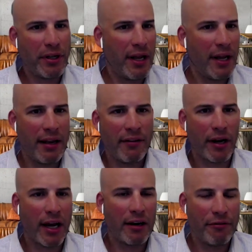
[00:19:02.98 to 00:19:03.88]
and they're
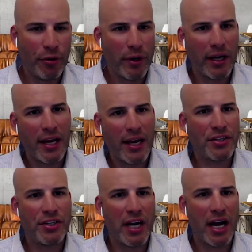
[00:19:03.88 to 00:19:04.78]
kind of doing a
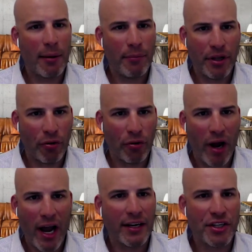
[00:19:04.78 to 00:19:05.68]
nice job,
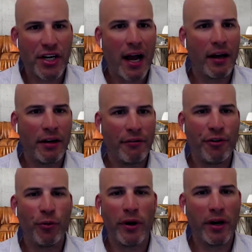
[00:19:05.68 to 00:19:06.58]
riding shotgun, if
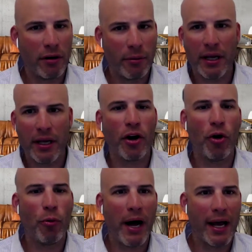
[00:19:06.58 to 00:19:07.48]
you will, or being a
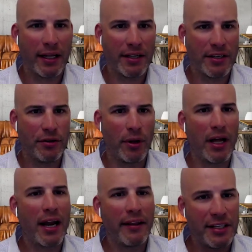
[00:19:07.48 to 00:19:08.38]
co-pilot to a
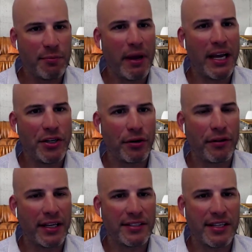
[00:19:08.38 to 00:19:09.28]
lot of these major
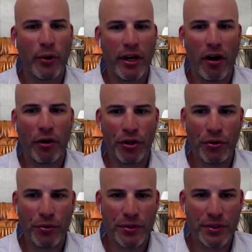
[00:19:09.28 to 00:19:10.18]
things that we all
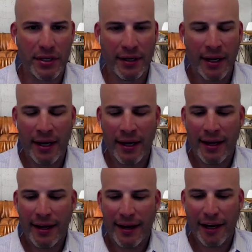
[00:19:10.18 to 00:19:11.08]
use. And
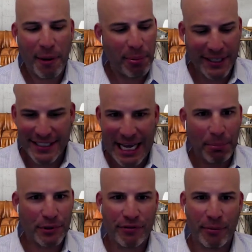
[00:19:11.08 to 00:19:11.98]
a couple
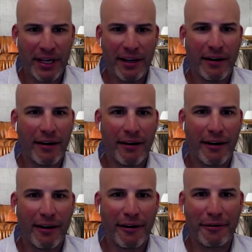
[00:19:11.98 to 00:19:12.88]
examples for me
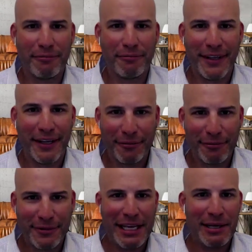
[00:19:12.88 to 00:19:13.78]
are
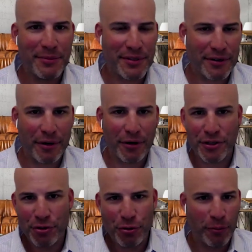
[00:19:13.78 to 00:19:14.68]
Teams or
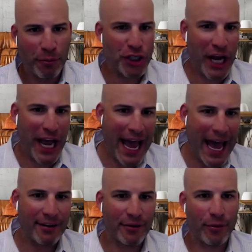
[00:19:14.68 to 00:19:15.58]
Zoom or
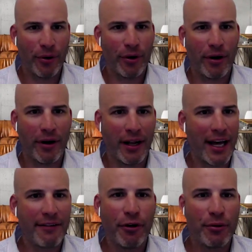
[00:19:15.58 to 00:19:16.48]
chat, or a
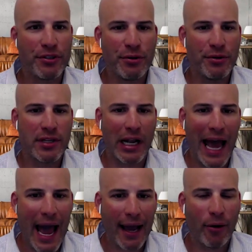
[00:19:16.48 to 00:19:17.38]
lot of folks use
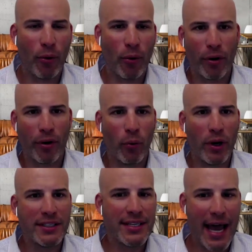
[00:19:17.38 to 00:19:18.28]
Slack or
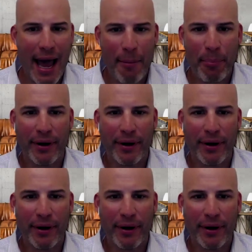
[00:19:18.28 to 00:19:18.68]
WhatsApp.